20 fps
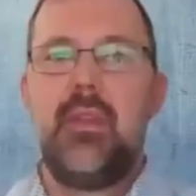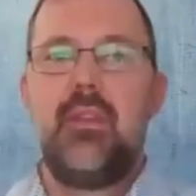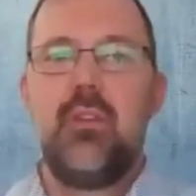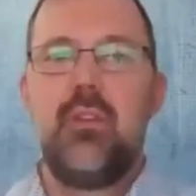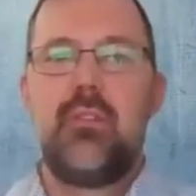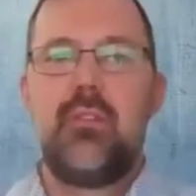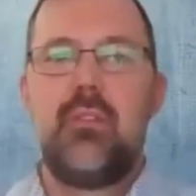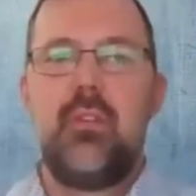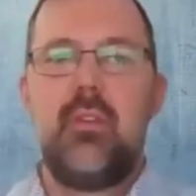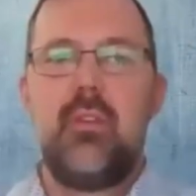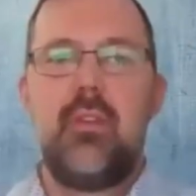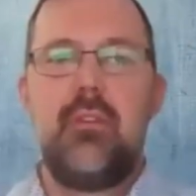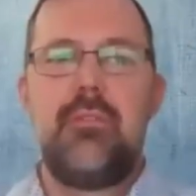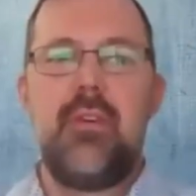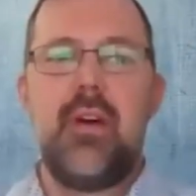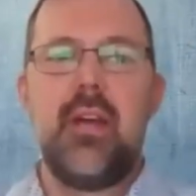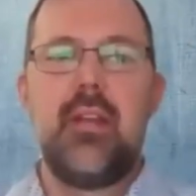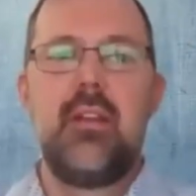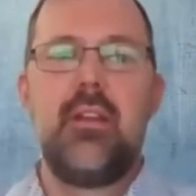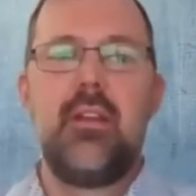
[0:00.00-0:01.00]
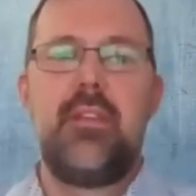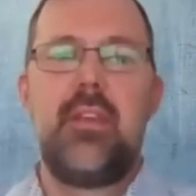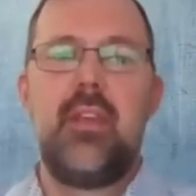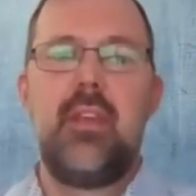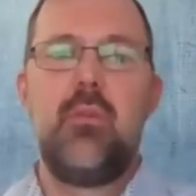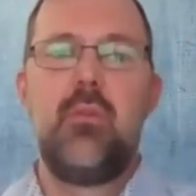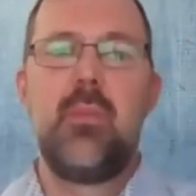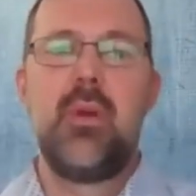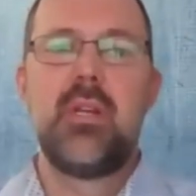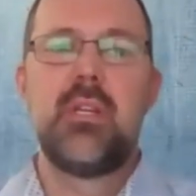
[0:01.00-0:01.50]
just the final
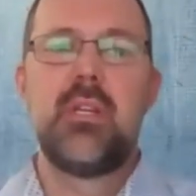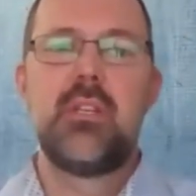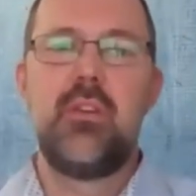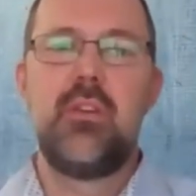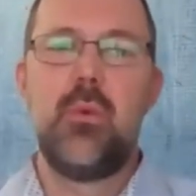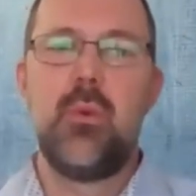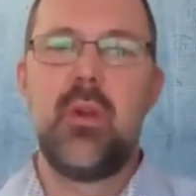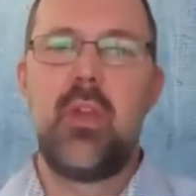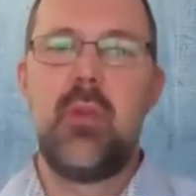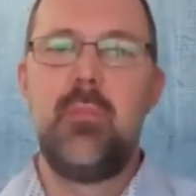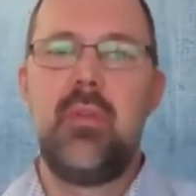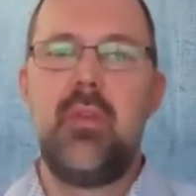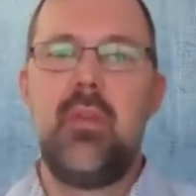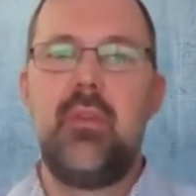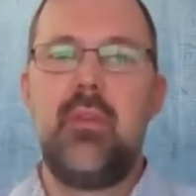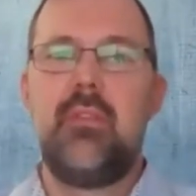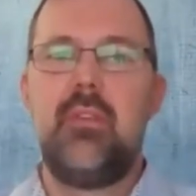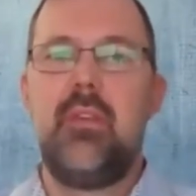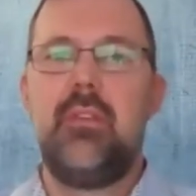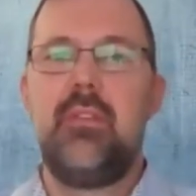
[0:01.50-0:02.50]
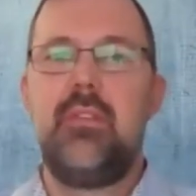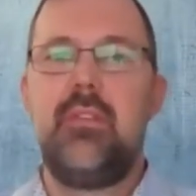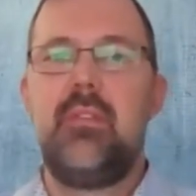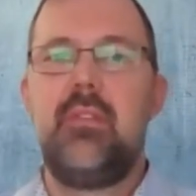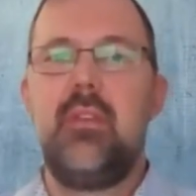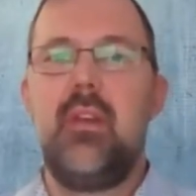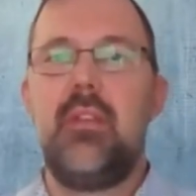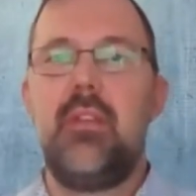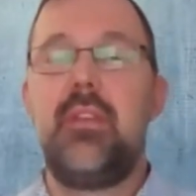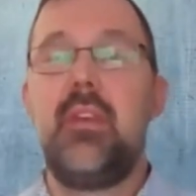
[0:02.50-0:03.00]
thing you mentioned, Joachim, is
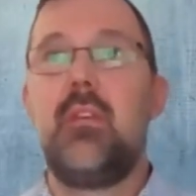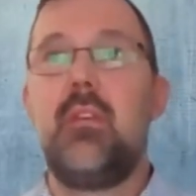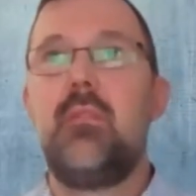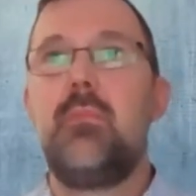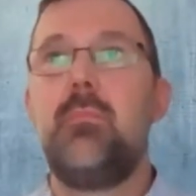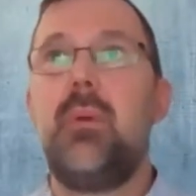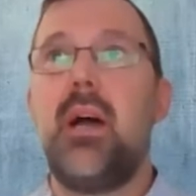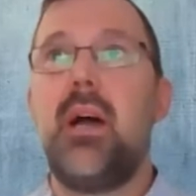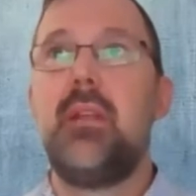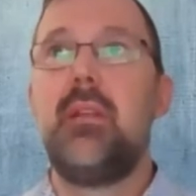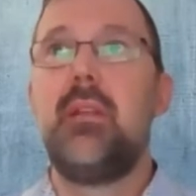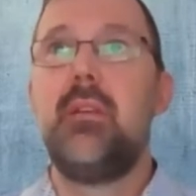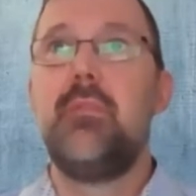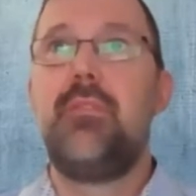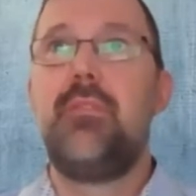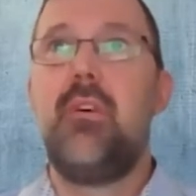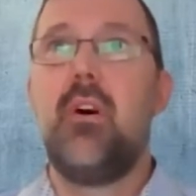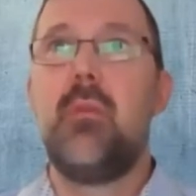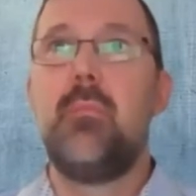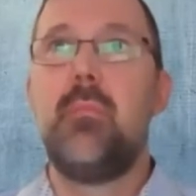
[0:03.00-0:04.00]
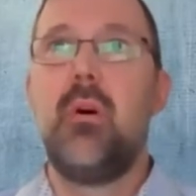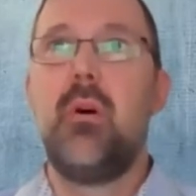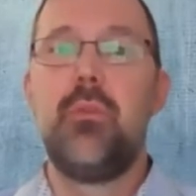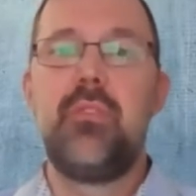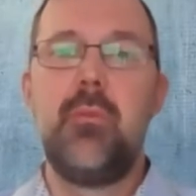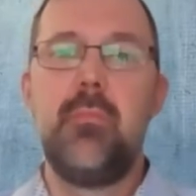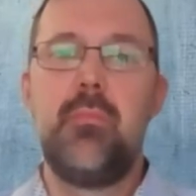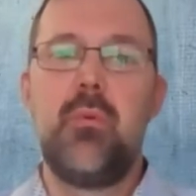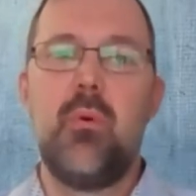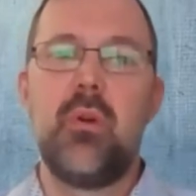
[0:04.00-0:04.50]
I think by the far most
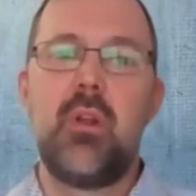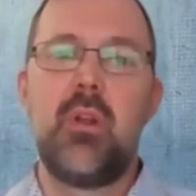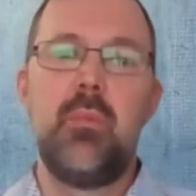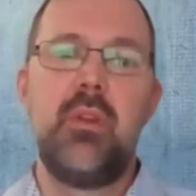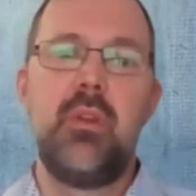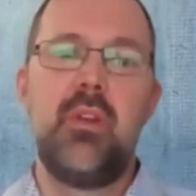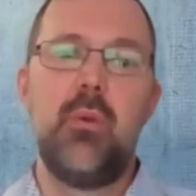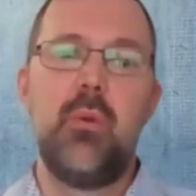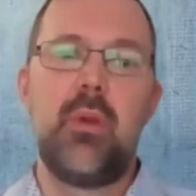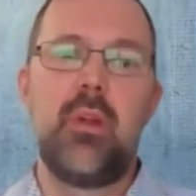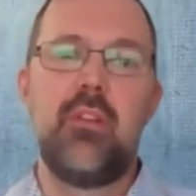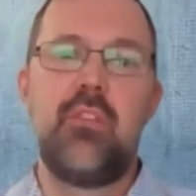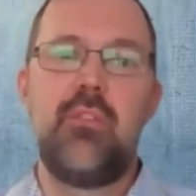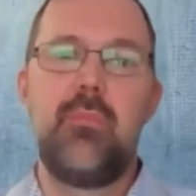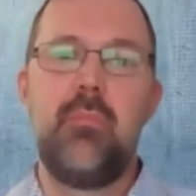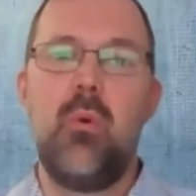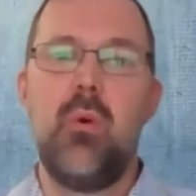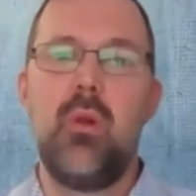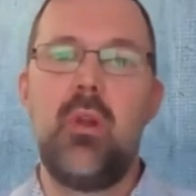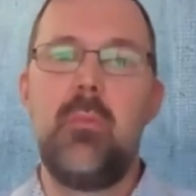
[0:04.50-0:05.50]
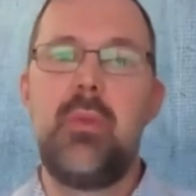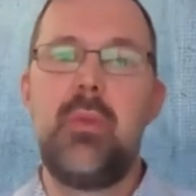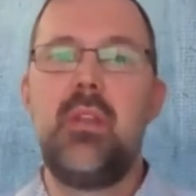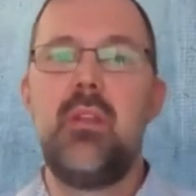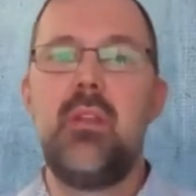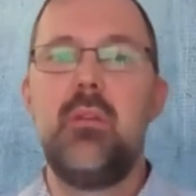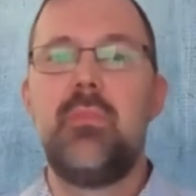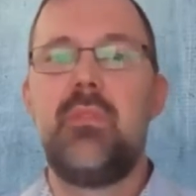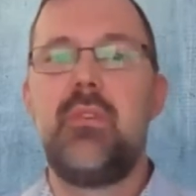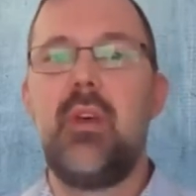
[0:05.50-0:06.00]
important when you look at small and
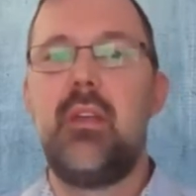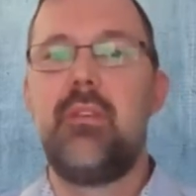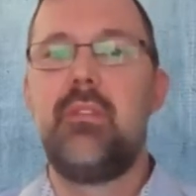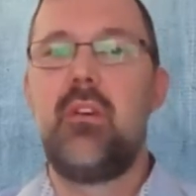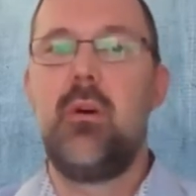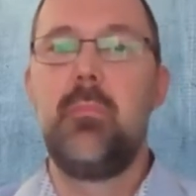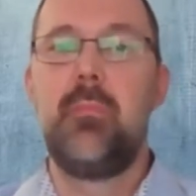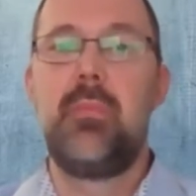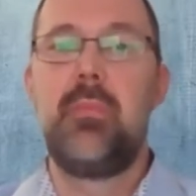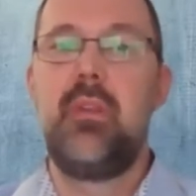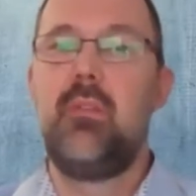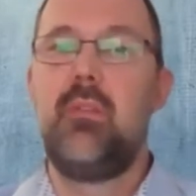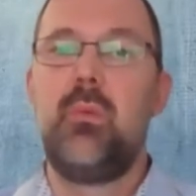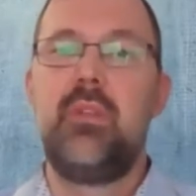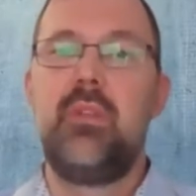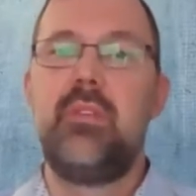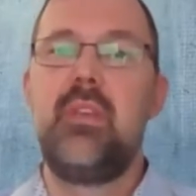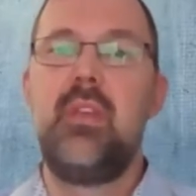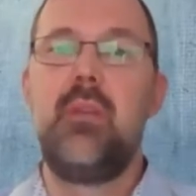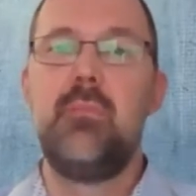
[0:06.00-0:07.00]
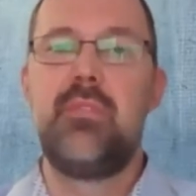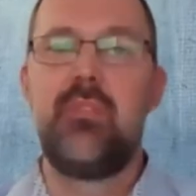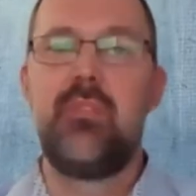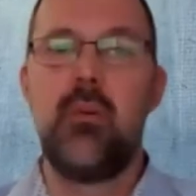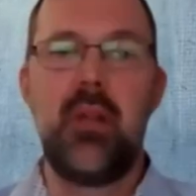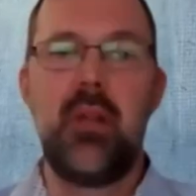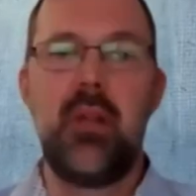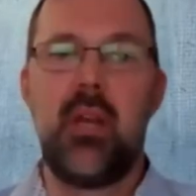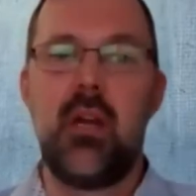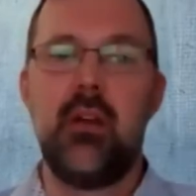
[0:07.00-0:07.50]
medium-sized companies. We see so
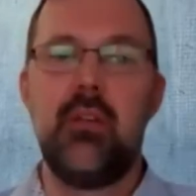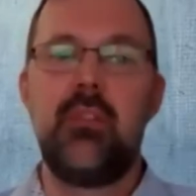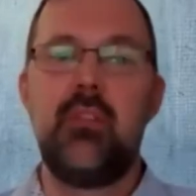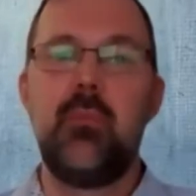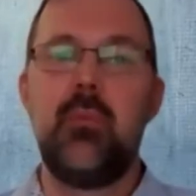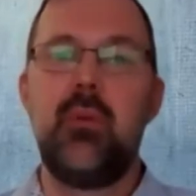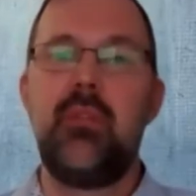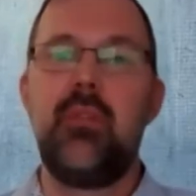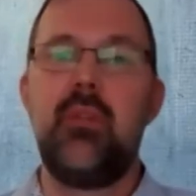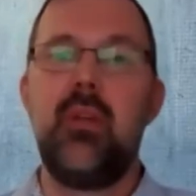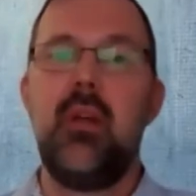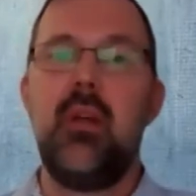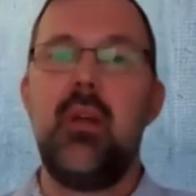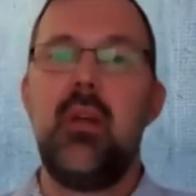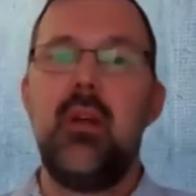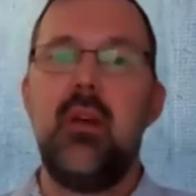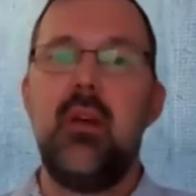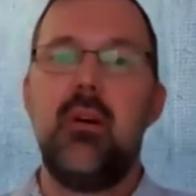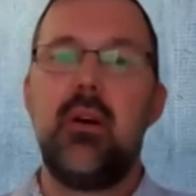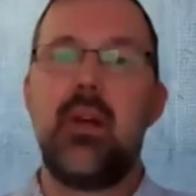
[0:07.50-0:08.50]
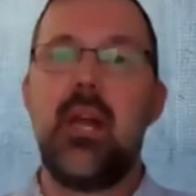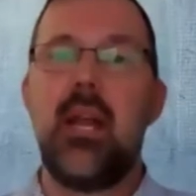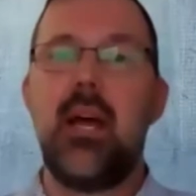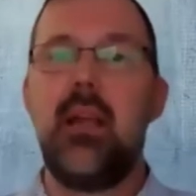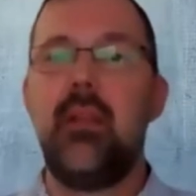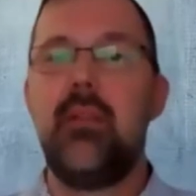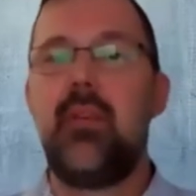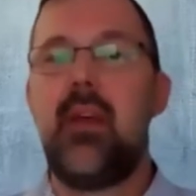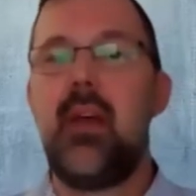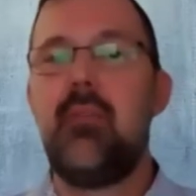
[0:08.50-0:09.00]
many customers or
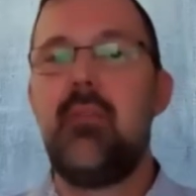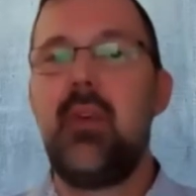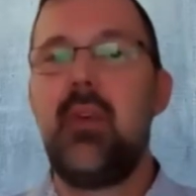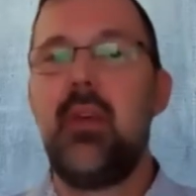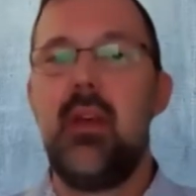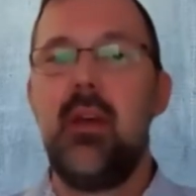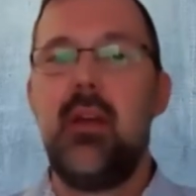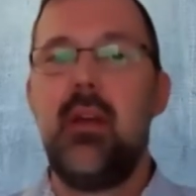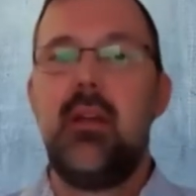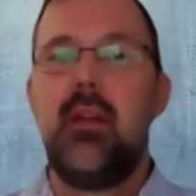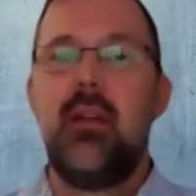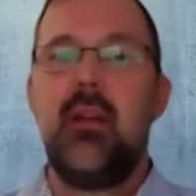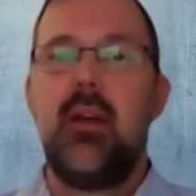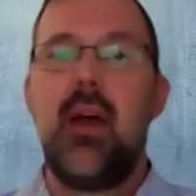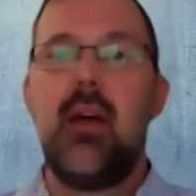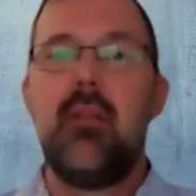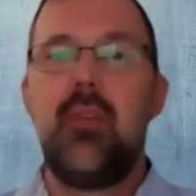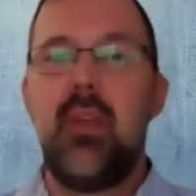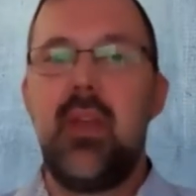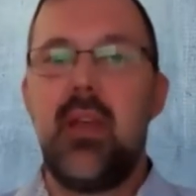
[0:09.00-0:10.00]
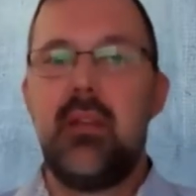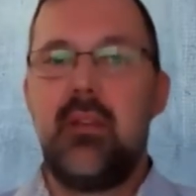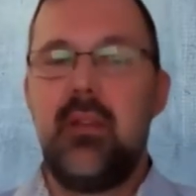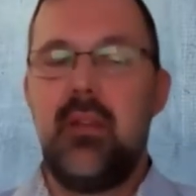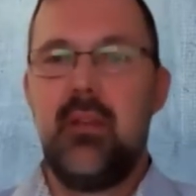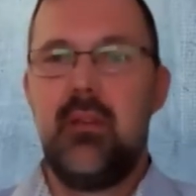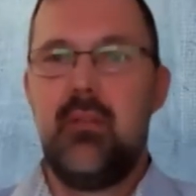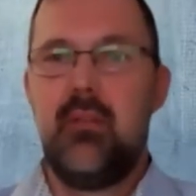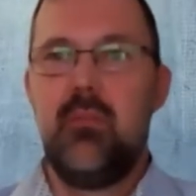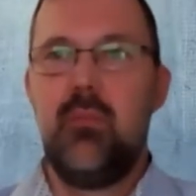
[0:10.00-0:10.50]
clients
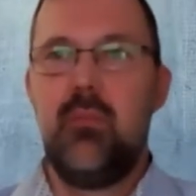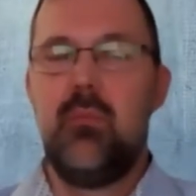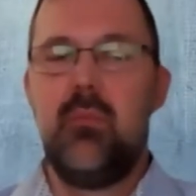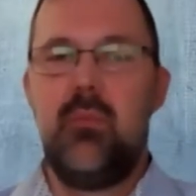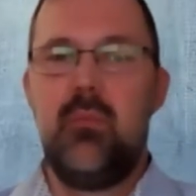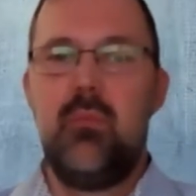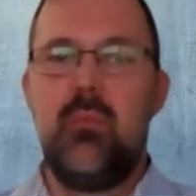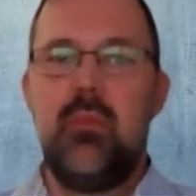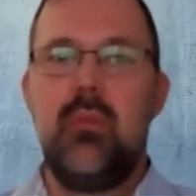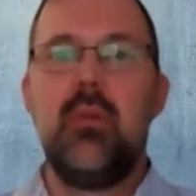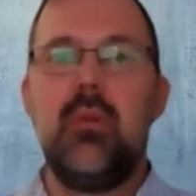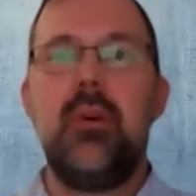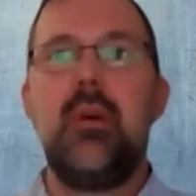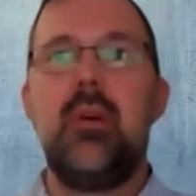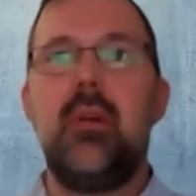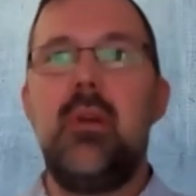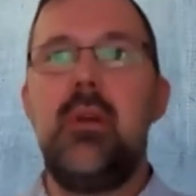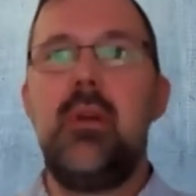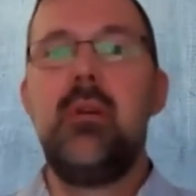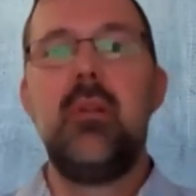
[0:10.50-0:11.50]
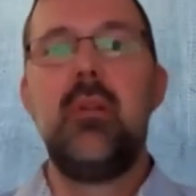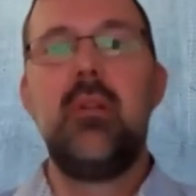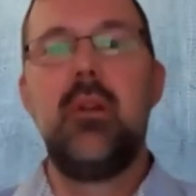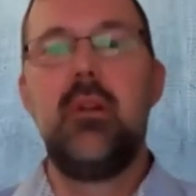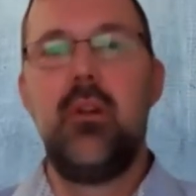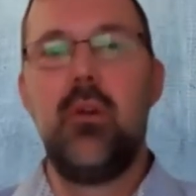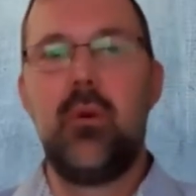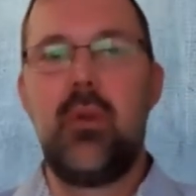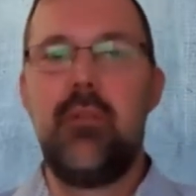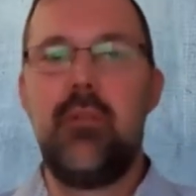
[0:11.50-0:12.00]
getting
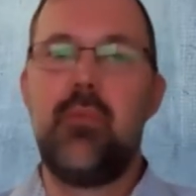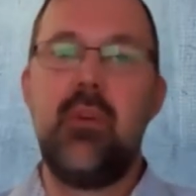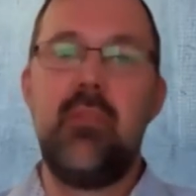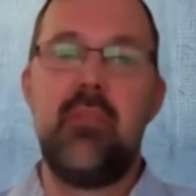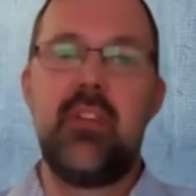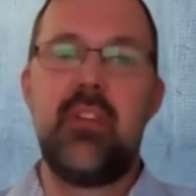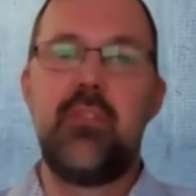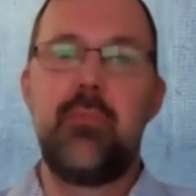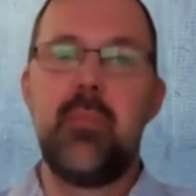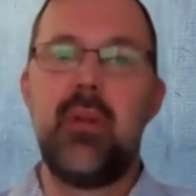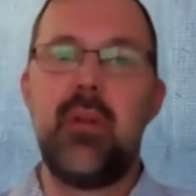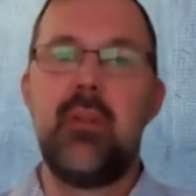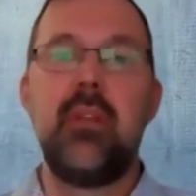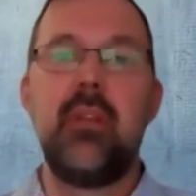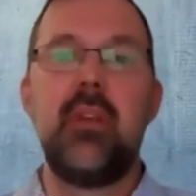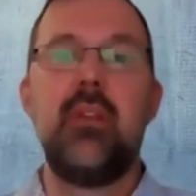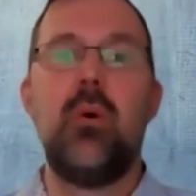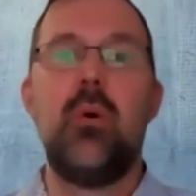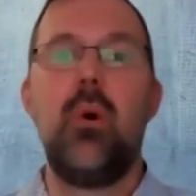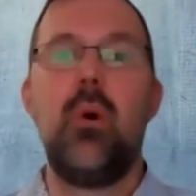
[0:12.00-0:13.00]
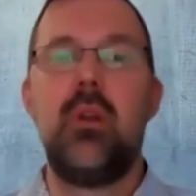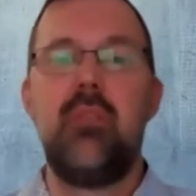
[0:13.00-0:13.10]
looking for investment, and all